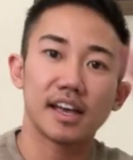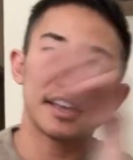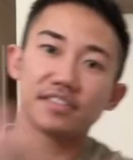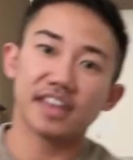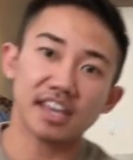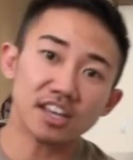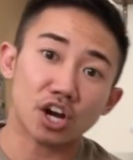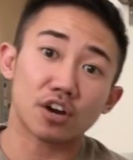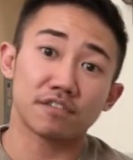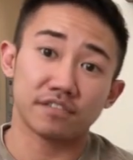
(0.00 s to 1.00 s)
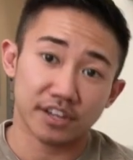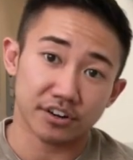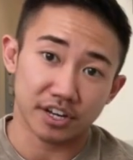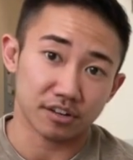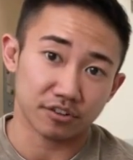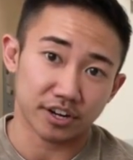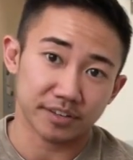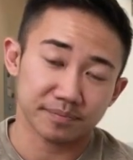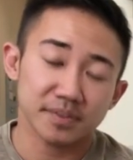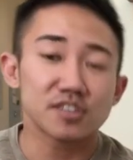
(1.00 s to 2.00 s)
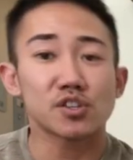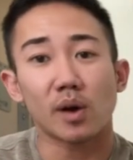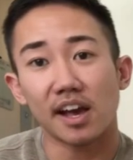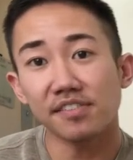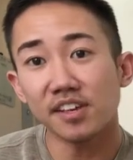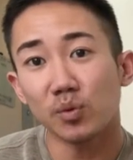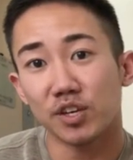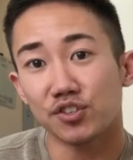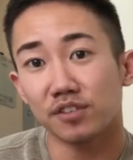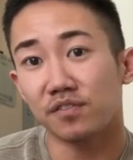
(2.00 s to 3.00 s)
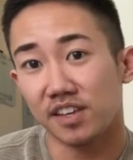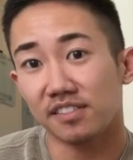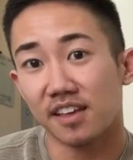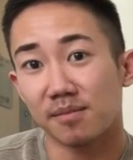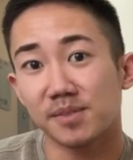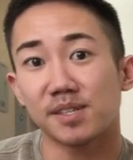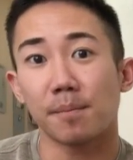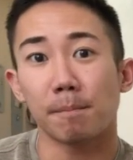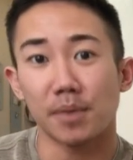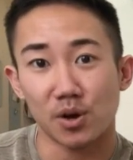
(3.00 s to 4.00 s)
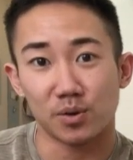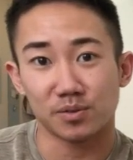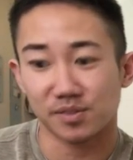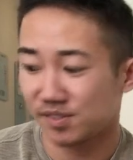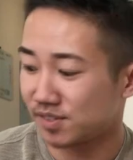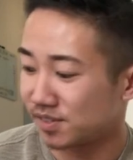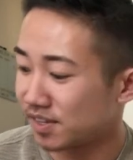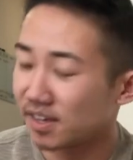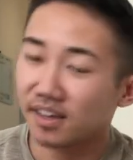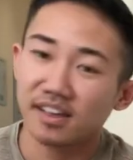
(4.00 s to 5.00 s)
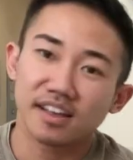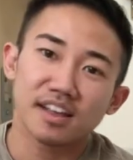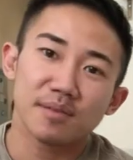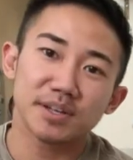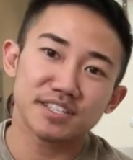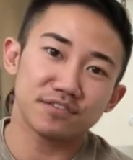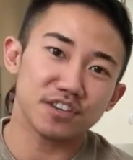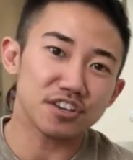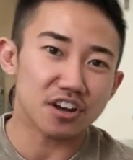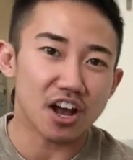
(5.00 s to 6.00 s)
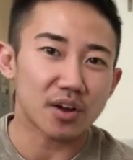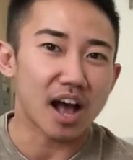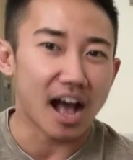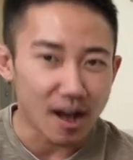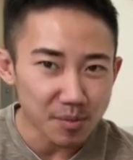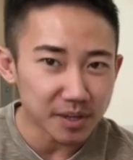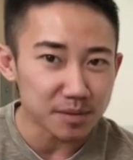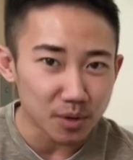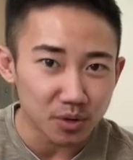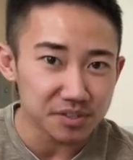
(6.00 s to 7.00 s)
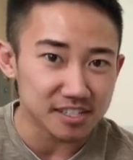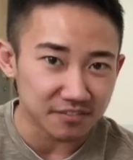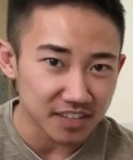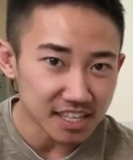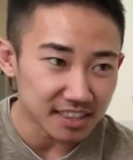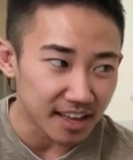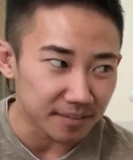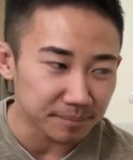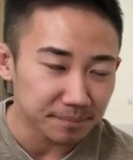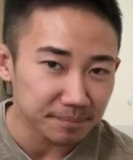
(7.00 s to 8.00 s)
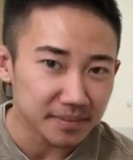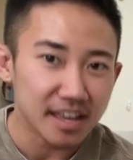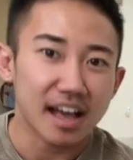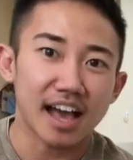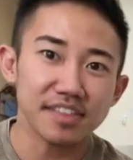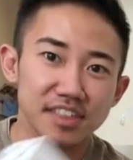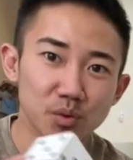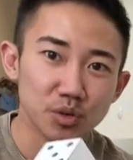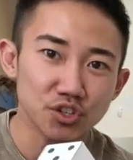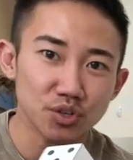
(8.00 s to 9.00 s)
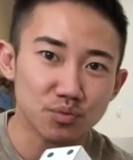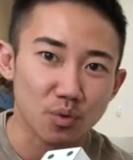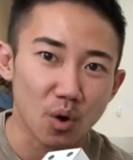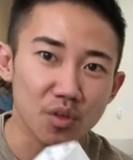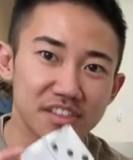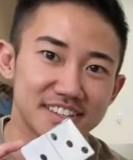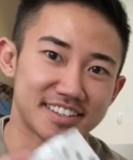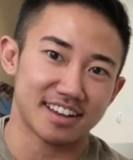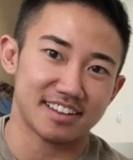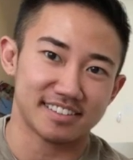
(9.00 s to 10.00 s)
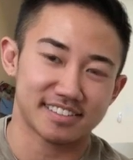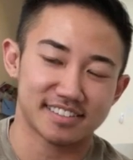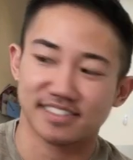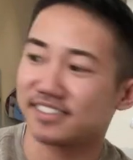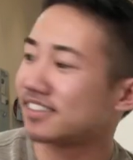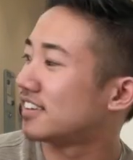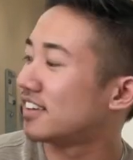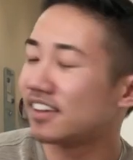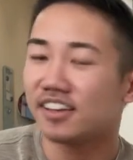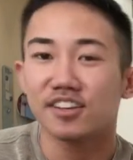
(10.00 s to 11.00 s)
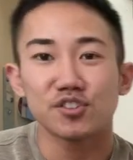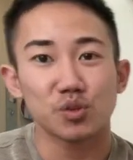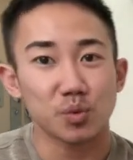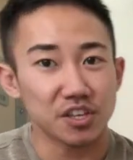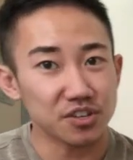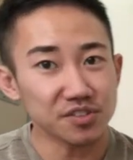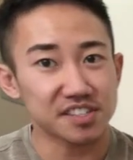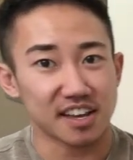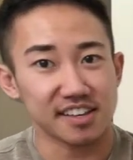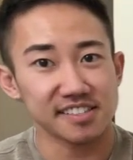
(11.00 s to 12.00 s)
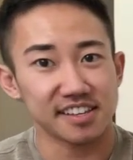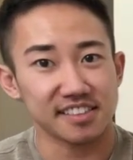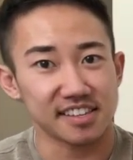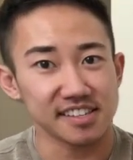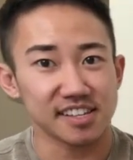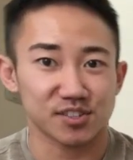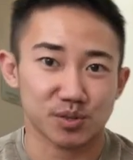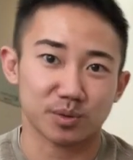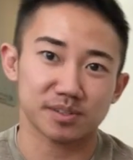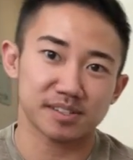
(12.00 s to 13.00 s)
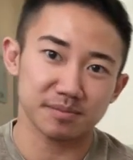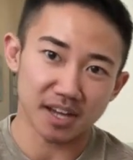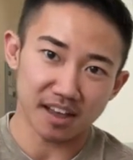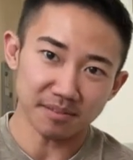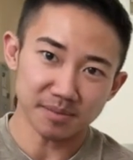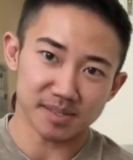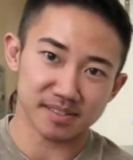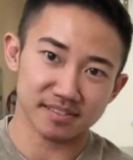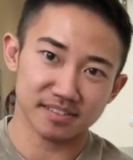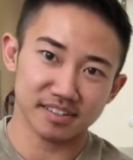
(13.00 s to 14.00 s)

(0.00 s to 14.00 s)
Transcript: And they are very hungry. So I think we should feed them some bones. But to figure out how many bones to feed them, I think we should roll the dice. Do we use dice like this at school sometimes?